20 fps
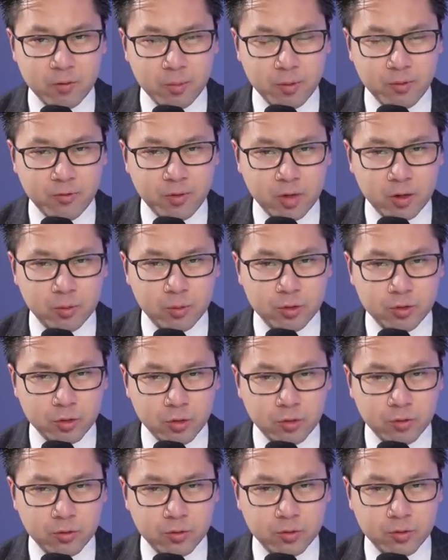from the Federal
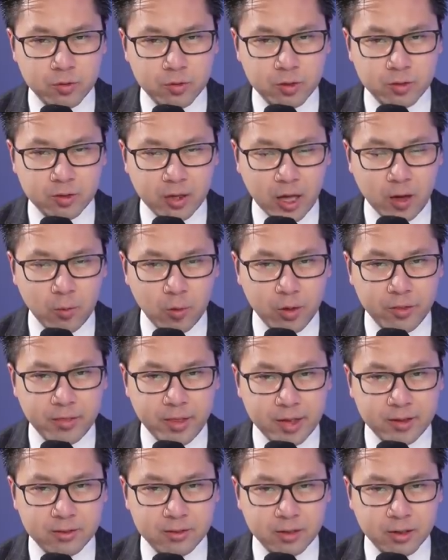Reserve. Is that what
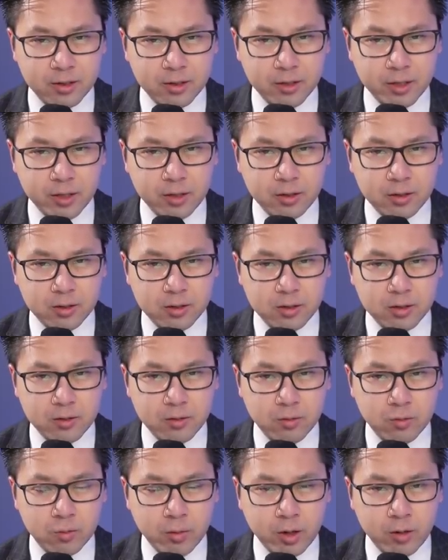that's signaling,
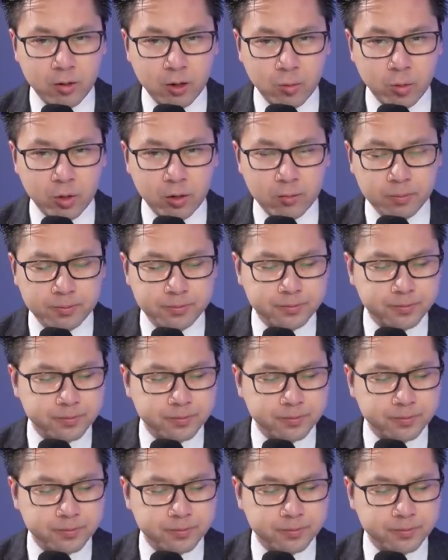right, Will?